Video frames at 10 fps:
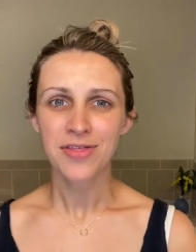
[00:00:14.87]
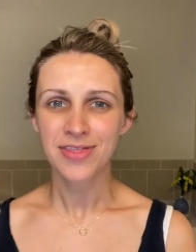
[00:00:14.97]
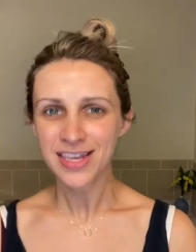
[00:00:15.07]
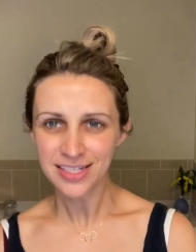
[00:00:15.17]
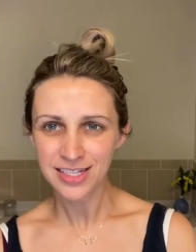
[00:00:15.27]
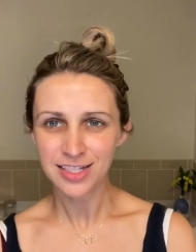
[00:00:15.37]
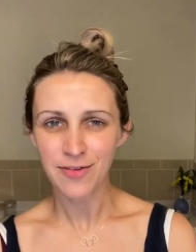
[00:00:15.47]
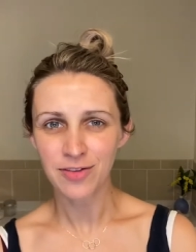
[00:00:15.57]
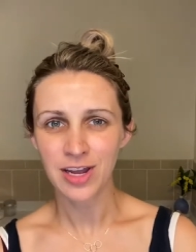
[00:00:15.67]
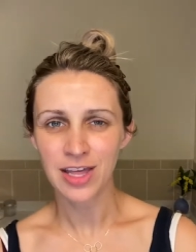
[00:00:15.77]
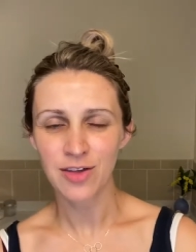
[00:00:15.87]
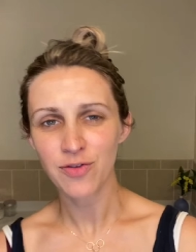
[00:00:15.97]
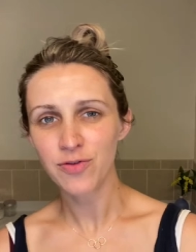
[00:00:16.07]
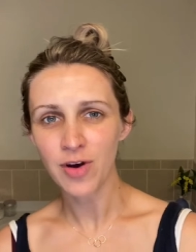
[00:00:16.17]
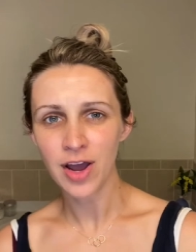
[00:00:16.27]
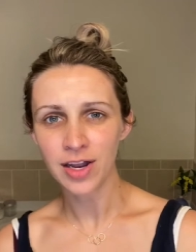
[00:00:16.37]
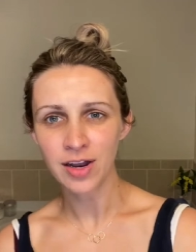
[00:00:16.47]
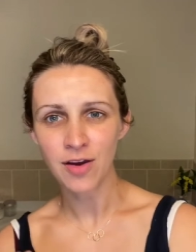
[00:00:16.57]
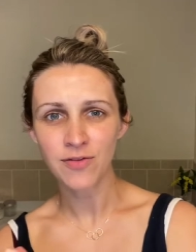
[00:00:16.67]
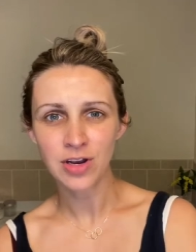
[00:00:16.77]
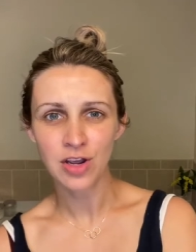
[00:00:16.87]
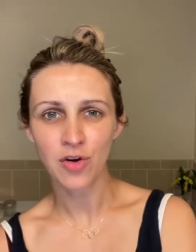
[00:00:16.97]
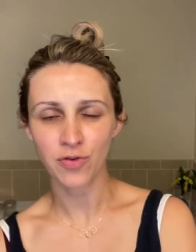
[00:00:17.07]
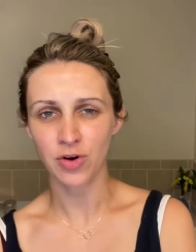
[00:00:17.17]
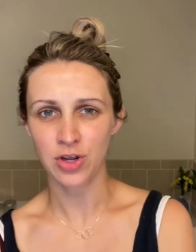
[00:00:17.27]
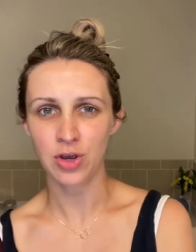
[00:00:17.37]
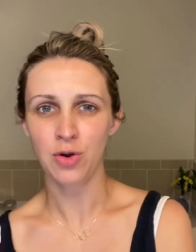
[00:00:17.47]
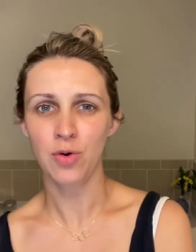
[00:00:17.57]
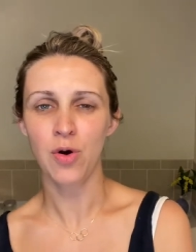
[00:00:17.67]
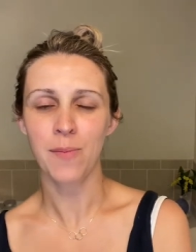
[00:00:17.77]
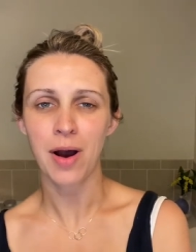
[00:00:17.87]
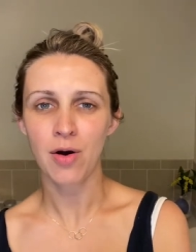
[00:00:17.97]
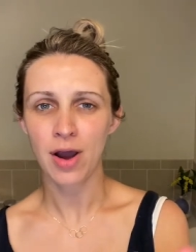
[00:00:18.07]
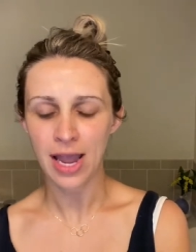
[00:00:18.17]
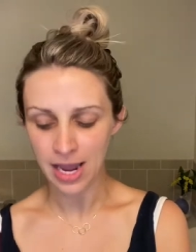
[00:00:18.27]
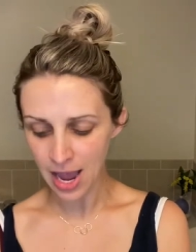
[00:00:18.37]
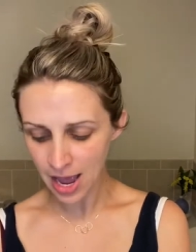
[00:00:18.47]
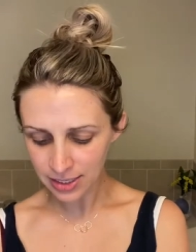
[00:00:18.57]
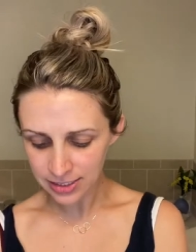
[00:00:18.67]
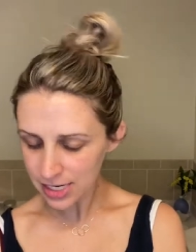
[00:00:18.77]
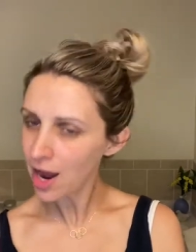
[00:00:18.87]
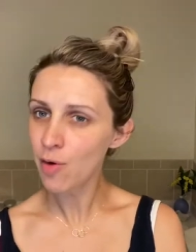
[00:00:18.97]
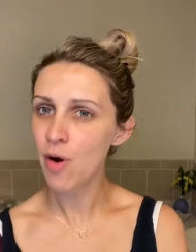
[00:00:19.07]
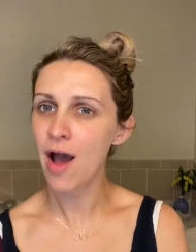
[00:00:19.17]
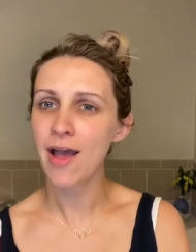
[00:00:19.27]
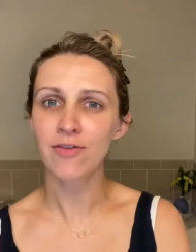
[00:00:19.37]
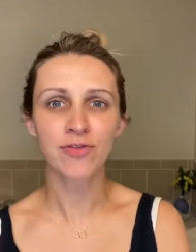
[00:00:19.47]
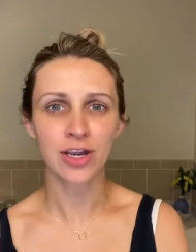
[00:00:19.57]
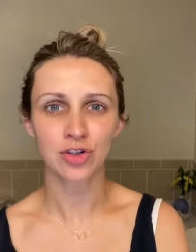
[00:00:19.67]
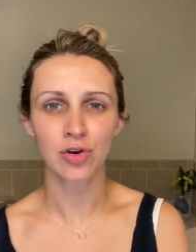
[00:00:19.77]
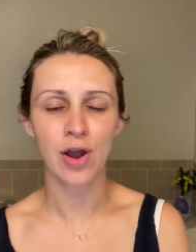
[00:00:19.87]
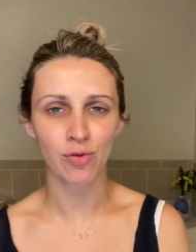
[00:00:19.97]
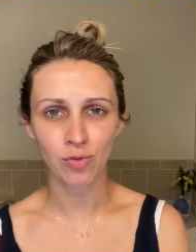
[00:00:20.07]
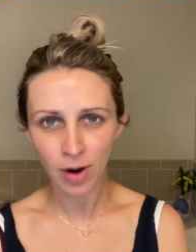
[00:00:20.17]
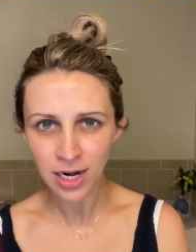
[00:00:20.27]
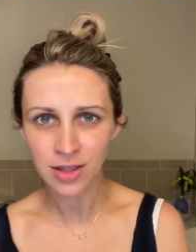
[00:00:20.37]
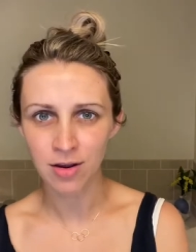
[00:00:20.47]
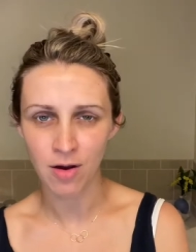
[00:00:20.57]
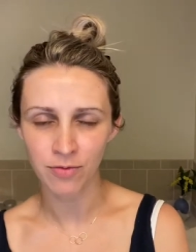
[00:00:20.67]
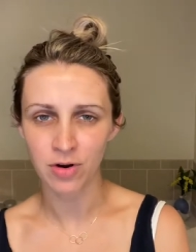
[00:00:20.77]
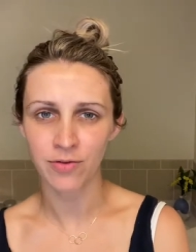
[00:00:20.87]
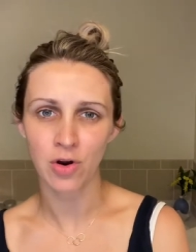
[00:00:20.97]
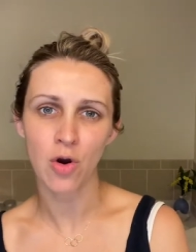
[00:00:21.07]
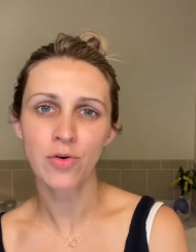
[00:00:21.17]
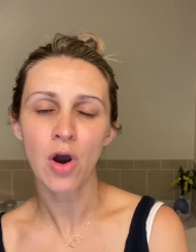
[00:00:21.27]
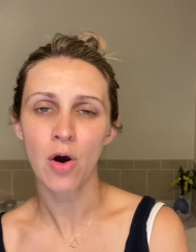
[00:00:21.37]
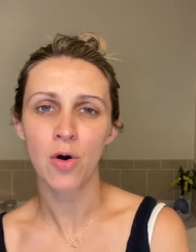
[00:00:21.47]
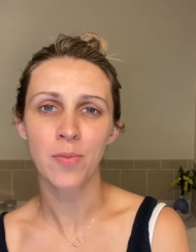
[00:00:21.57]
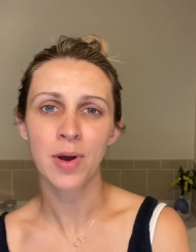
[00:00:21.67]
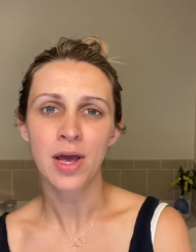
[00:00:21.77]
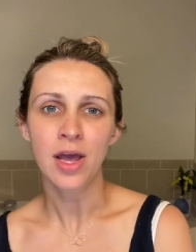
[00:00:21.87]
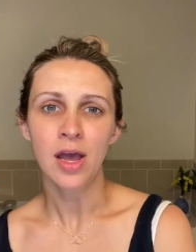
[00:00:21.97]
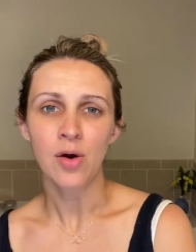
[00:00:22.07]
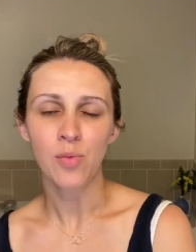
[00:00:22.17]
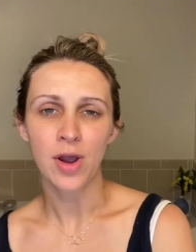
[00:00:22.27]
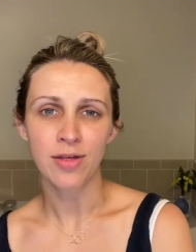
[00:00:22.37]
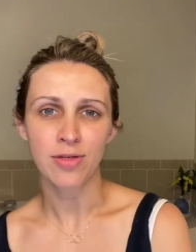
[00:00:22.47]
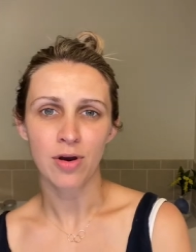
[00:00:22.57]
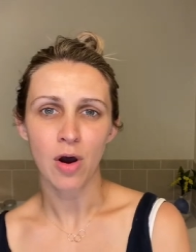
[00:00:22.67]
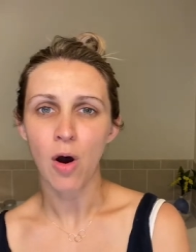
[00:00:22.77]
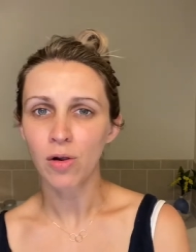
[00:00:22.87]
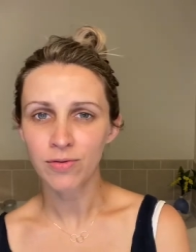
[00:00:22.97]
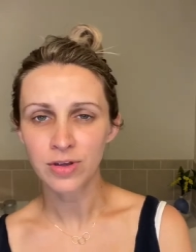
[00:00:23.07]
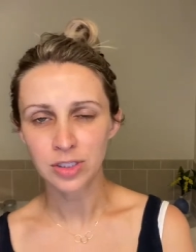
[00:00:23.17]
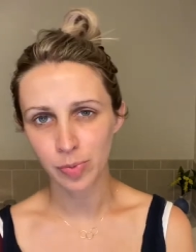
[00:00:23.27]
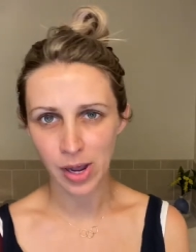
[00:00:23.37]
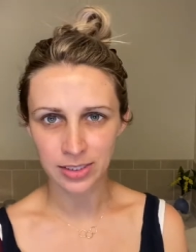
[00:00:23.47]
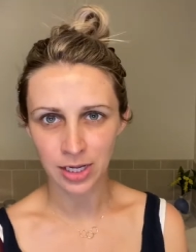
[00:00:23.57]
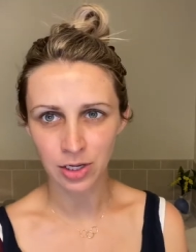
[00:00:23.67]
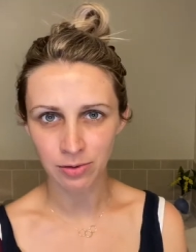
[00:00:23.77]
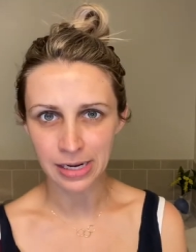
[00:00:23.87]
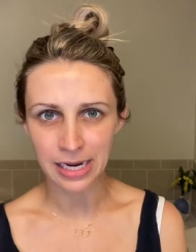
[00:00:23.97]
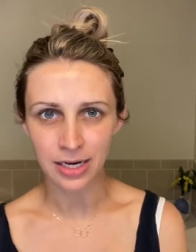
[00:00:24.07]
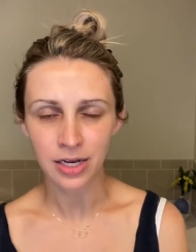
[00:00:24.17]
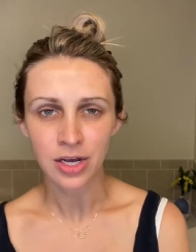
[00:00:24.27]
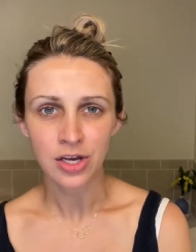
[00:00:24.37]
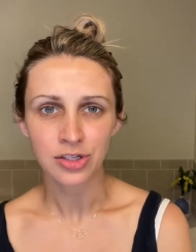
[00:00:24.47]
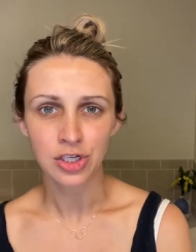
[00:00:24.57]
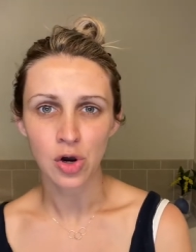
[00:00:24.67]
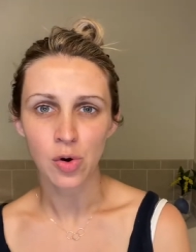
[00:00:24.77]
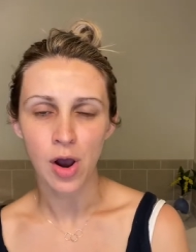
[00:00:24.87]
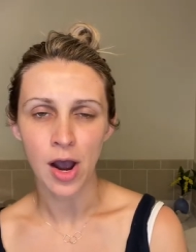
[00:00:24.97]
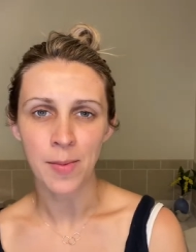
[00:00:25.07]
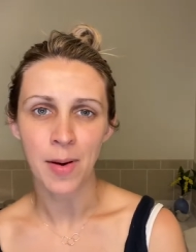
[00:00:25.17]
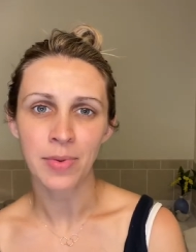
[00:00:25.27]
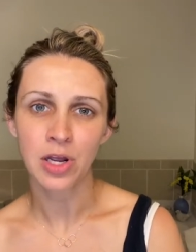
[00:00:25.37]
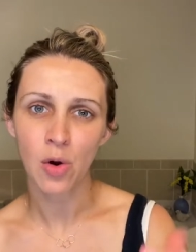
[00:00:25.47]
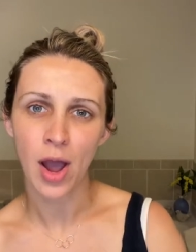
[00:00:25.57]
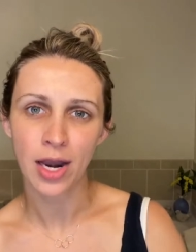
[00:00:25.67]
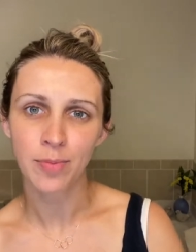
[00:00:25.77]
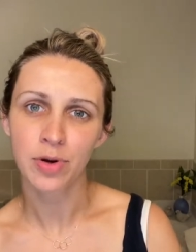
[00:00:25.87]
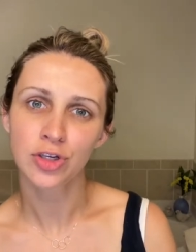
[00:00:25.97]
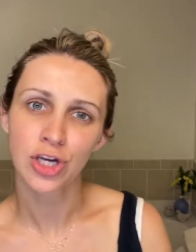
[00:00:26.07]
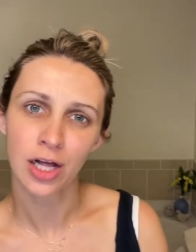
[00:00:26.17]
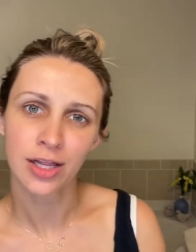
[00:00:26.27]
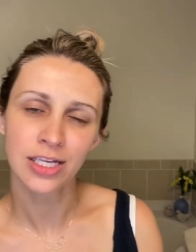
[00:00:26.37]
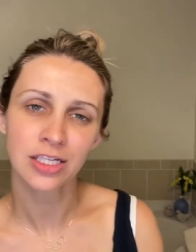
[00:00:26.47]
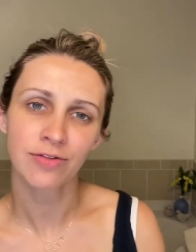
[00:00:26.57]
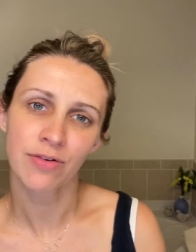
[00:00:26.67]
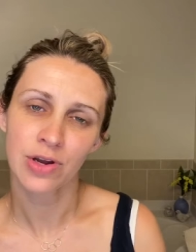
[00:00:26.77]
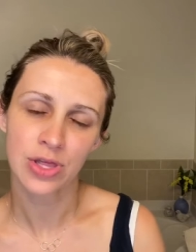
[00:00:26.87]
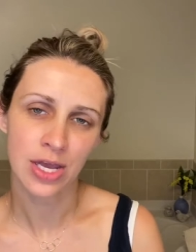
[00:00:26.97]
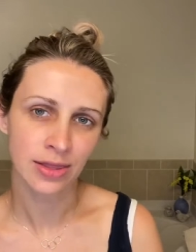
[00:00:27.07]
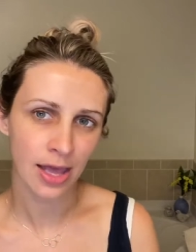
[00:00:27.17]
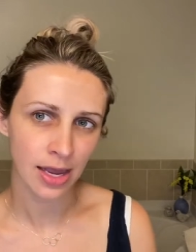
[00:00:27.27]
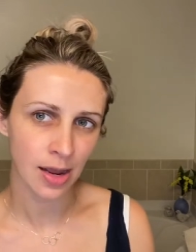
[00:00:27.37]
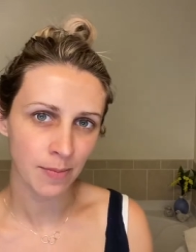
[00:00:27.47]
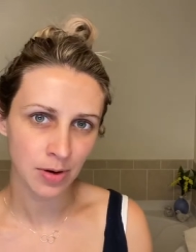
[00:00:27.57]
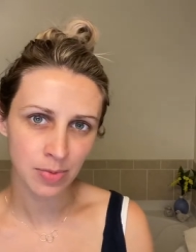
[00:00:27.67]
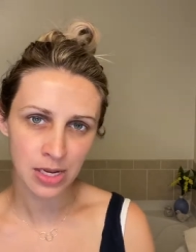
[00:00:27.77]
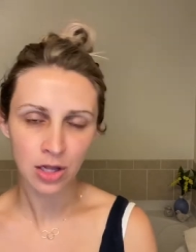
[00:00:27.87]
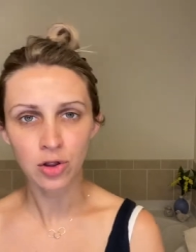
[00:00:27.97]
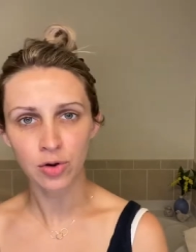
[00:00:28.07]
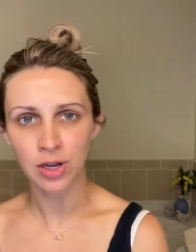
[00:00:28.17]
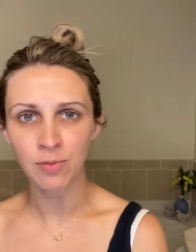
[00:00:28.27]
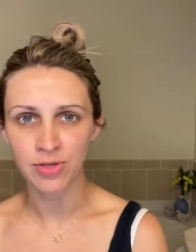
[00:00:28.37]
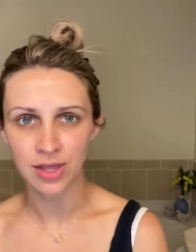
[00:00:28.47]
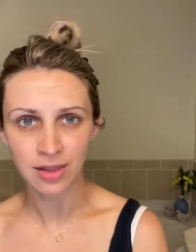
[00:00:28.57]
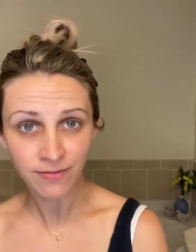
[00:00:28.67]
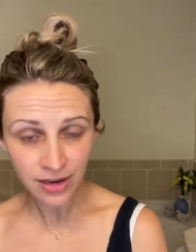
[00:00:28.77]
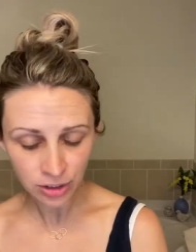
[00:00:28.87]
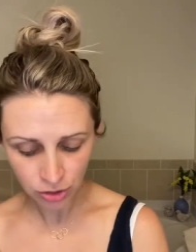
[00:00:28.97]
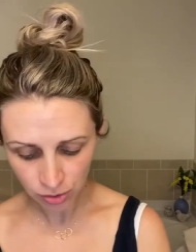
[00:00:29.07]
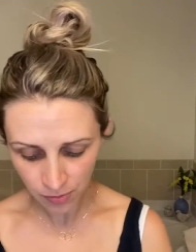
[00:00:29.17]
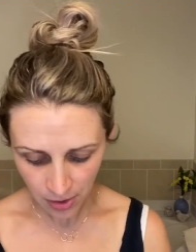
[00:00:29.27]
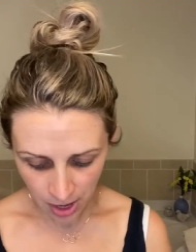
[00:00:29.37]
this is definitely the fun video for you about a DIY facial right in the comfort of your own home with all of the supplies that you need. So I'm gonna go ahead and put a checklist of everything that I'm gonna be including within the facial.